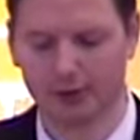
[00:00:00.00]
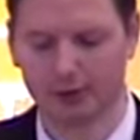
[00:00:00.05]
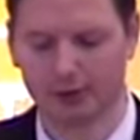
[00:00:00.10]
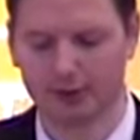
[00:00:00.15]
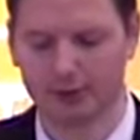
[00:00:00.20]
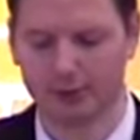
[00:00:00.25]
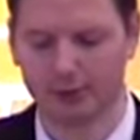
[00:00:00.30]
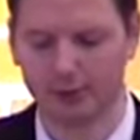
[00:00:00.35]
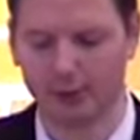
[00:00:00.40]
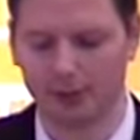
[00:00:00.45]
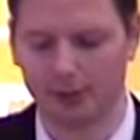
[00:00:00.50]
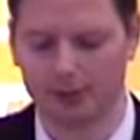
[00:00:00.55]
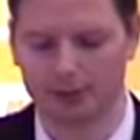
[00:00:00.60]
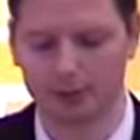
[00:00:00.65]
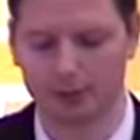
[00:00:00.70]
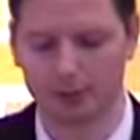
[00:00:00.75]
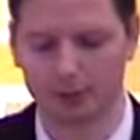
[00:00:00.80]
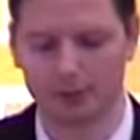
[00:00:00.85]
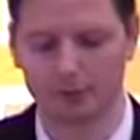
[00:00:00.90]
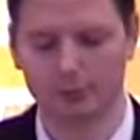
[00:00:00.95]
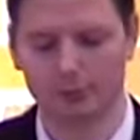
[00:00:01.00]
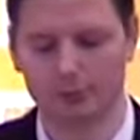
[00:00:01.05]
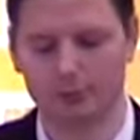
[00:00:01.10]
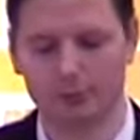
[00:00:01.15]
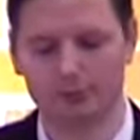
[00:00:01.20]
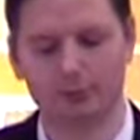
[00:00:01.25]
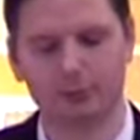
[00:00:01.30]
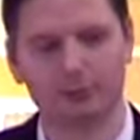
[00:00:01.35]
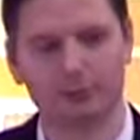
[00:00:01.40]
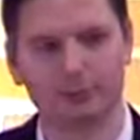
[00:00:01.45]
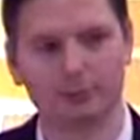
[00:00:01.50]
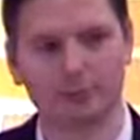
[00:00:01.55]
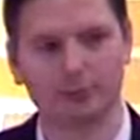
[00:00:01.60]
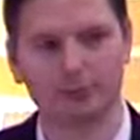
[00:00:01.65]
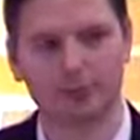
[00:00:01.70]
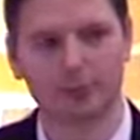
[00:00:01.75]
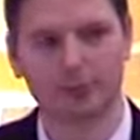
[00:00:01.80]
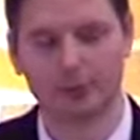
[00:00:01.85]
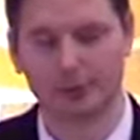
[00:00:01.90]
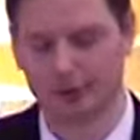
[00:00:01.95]
Is this possible?
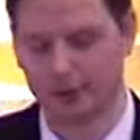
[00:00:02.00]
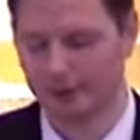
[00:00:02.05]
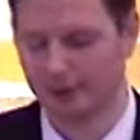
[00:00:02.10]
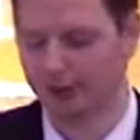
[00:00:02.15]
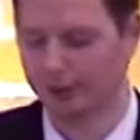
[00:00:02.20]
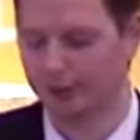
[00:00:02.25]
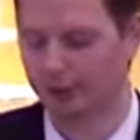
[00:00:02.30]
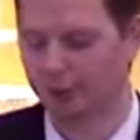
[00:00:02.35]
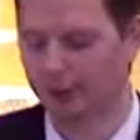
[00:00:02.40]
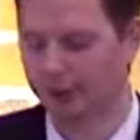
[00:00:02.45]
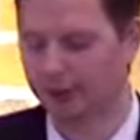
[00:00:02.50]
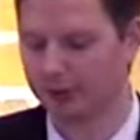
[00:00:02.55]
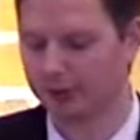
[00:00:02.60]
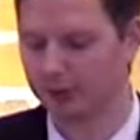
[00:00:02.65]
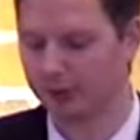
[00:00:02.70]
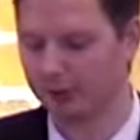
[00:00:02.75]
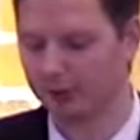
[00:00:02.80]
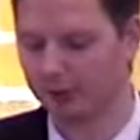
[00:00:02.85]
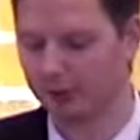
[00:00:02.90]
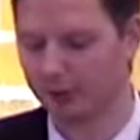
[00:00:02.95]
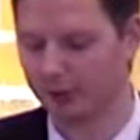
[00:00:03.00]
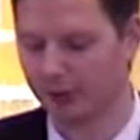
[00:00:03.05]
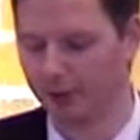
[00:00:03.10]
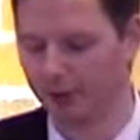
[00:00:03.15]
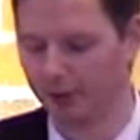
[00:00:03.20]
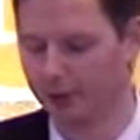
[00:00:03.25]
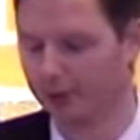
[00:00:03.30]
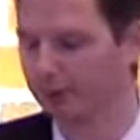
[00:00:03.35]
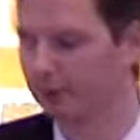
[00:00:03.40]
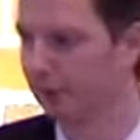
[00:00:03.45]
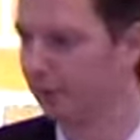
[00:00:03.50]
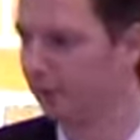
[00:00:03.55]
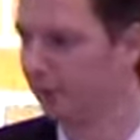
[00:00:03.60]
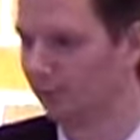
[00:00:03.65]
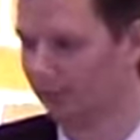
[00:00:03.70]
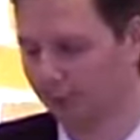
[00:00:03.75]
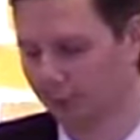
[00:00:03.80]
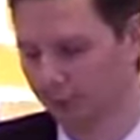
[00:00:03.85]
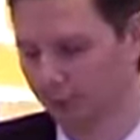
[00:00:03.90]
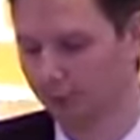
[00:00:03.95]
I told Pastor David that I wanted to
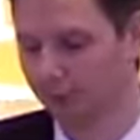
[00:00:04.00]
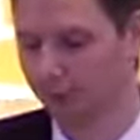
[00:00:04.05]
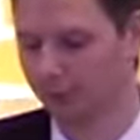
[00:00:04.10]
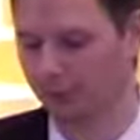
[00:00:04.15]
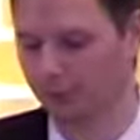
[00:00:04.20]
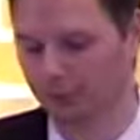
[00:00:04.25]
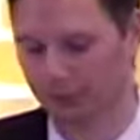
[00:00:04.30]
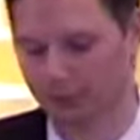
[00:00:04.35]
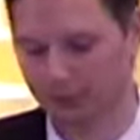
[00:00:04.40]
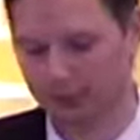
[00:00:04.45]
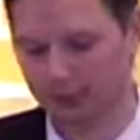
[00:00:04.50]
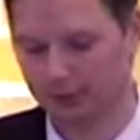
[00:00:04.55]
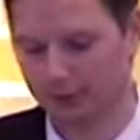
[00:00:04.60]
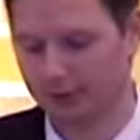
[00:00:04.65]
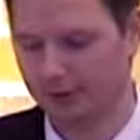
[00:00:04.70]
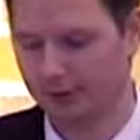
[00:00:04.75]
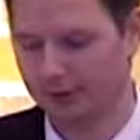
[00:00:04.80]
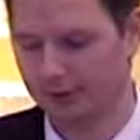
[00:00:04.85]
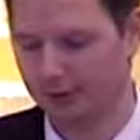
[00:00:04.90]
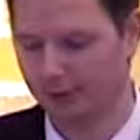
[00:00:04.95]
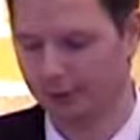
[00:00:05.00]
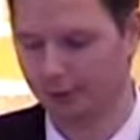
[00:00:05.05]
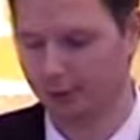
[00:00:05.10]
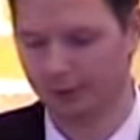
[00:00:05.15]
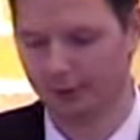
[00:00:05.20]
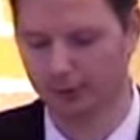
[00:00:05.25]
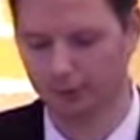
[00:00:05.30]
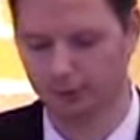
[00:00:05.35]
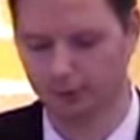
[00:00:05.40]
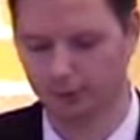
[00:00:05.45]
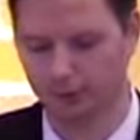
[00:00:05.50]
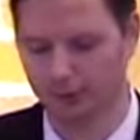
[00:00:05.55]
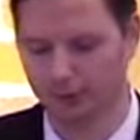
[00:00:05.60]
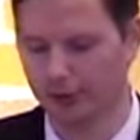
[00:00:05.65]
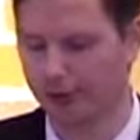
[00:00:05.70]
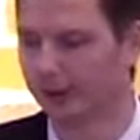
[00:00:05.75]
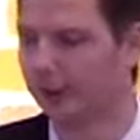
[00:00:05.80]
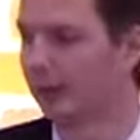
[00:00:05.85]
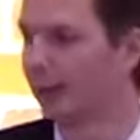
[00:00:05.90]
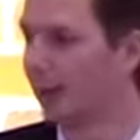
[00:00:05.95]
feel hopeful. I want to feel
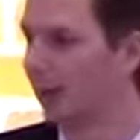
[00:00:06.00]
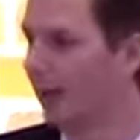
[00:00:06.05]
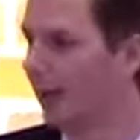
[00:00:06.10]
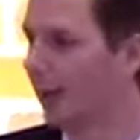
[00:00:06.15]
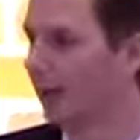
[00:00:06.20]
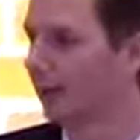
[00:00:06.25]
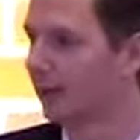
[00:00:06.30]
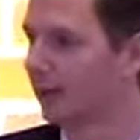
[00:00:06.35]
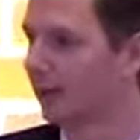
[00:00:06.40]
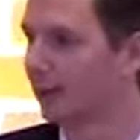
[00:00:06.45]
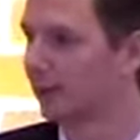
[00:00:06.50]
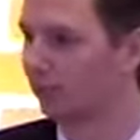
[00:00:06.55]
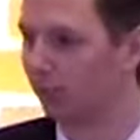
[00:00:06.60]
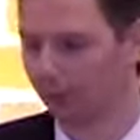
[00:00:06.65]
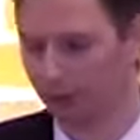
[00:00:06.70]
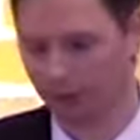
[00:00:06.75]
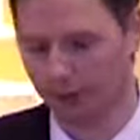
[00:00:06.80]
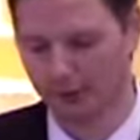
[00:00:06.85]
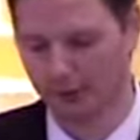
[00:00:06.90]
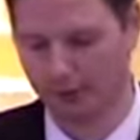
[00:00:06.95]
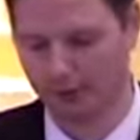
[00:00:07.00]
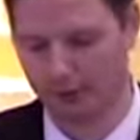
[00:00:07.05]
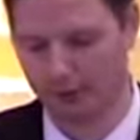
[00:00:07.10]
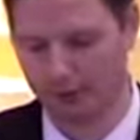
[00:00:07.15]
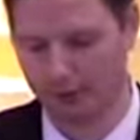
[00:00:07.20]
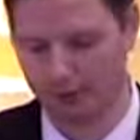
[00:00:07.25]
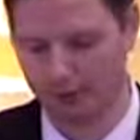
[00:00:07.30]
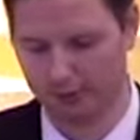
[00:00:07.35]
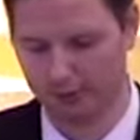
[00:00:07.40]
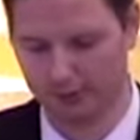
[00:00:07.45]
like I can act in a more loving way.